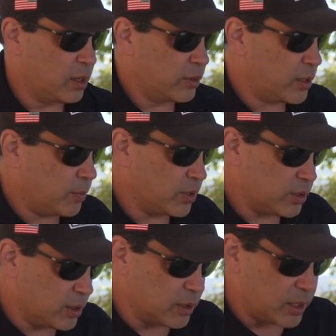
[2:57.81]
a
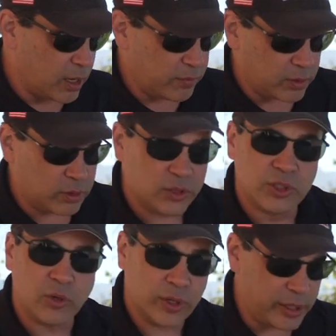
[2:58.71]
kind of a little
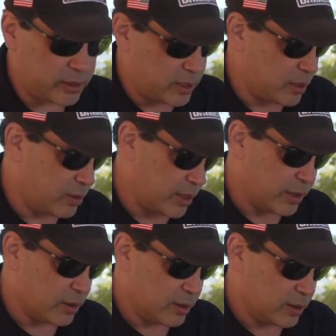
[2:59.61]
shorty antenna here.